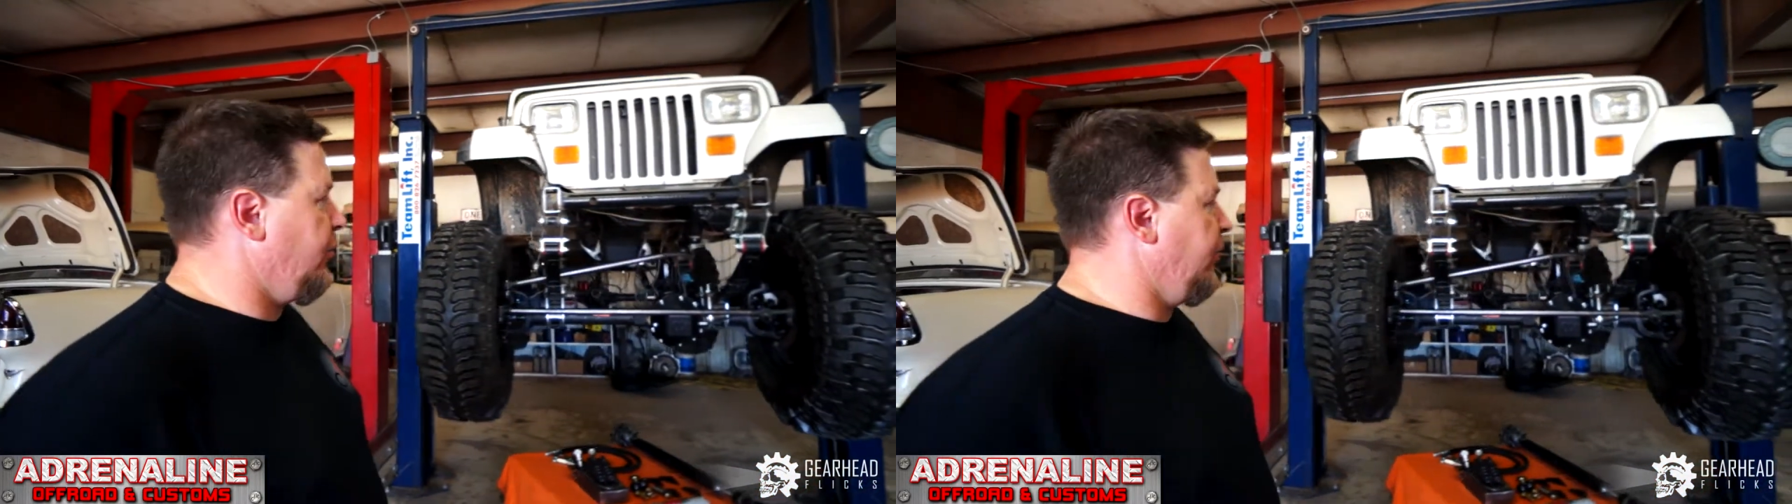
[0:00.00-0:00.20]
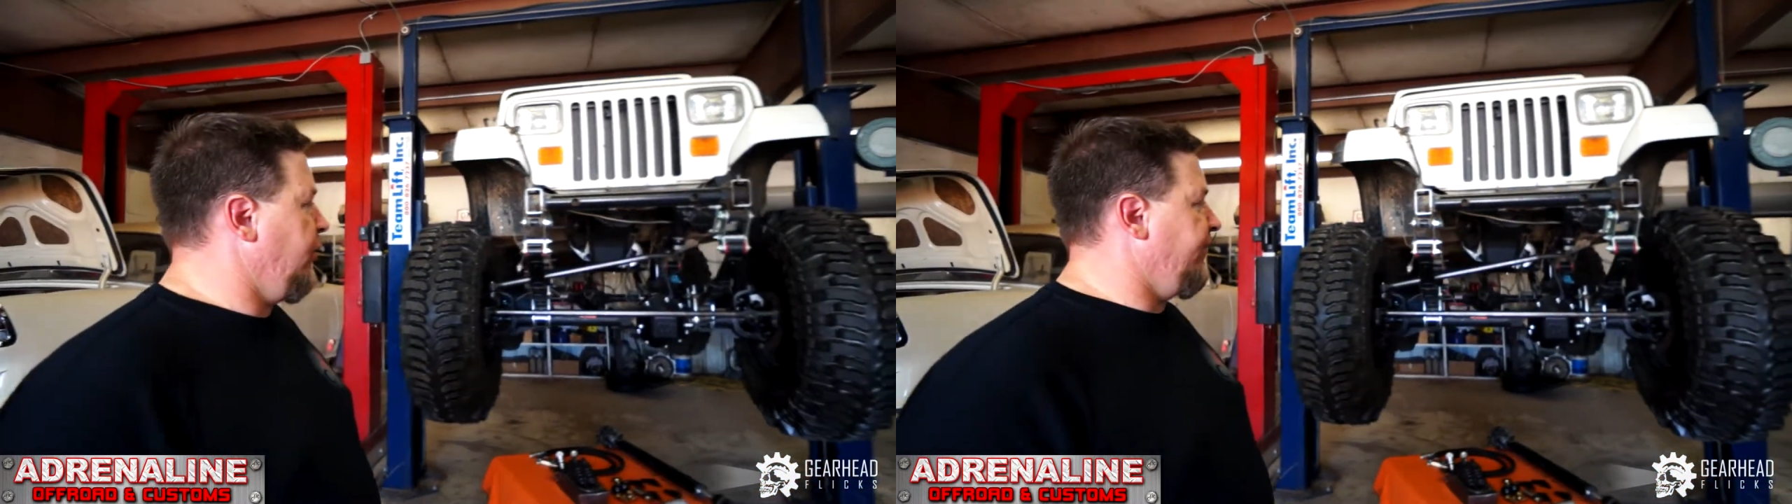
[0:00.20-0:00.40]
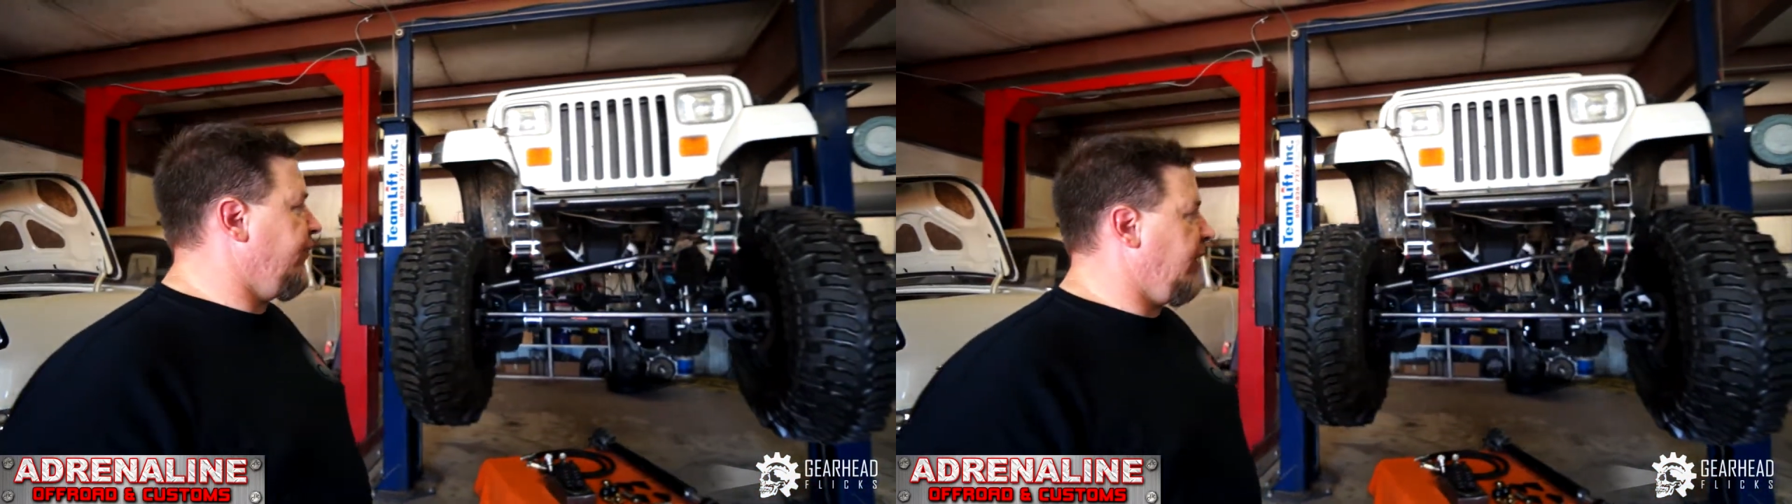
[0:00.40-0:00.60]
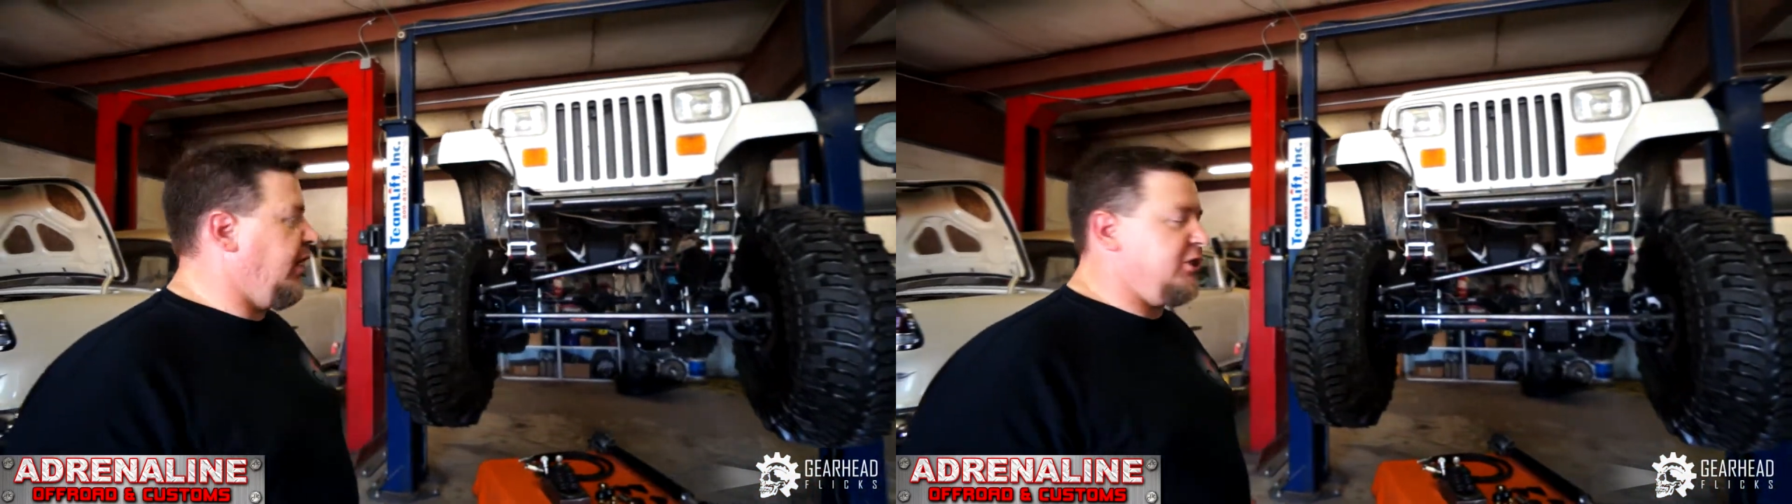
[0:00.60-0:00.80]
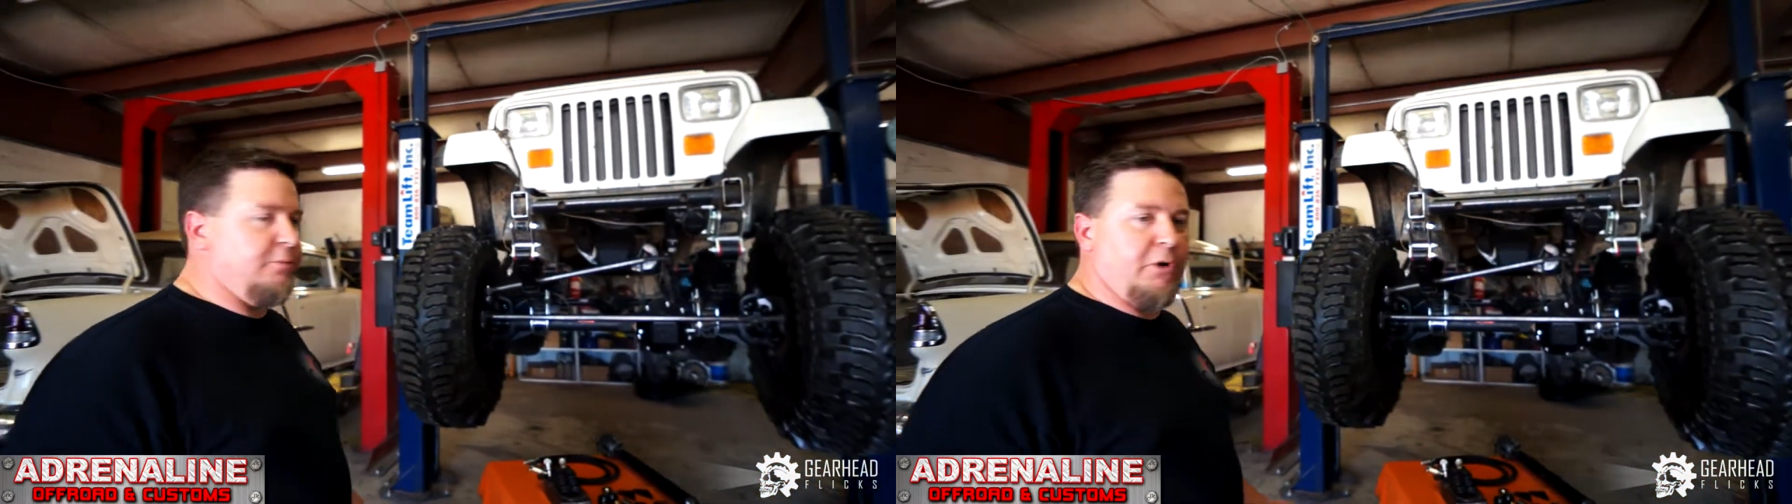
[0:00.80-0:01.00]
we're doing for a
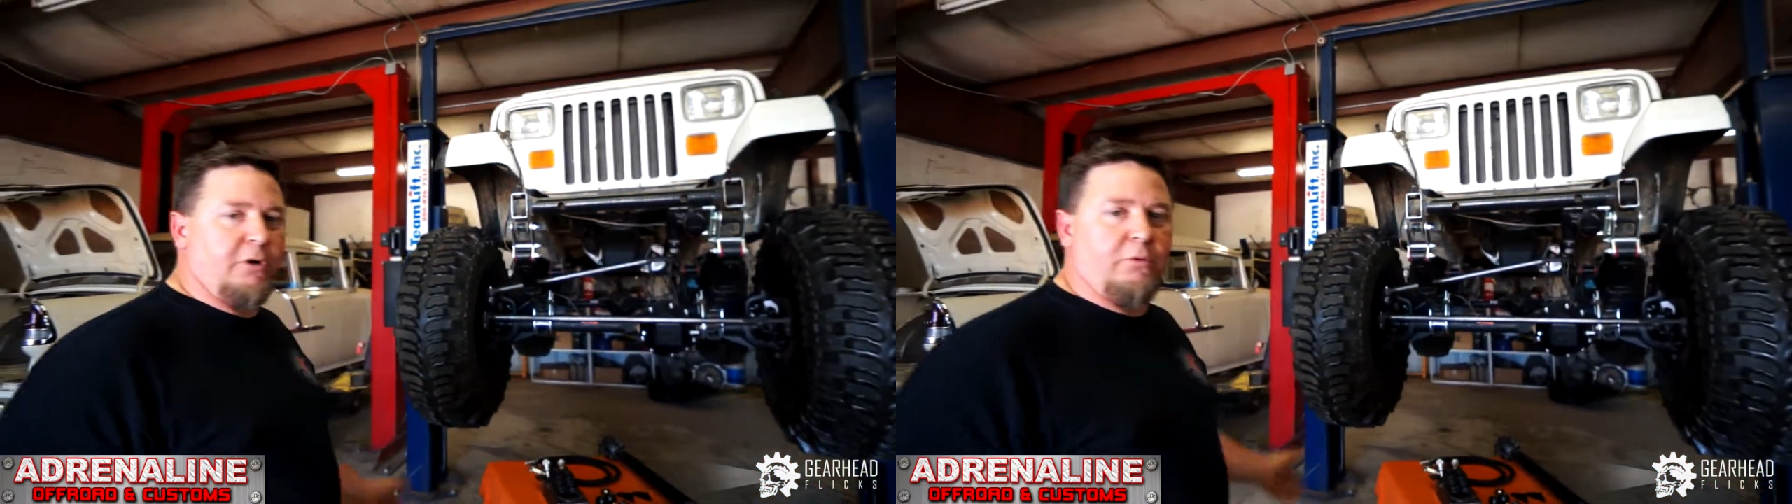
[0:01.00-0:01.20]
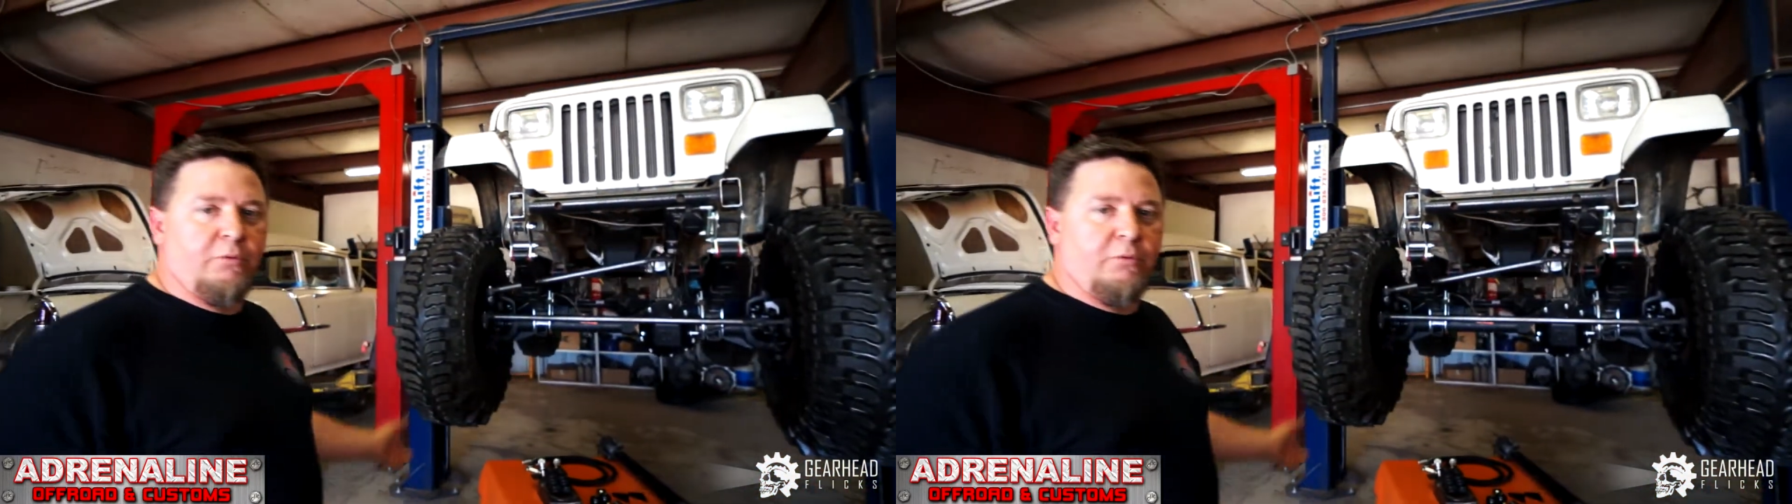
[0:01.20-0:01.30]
customer.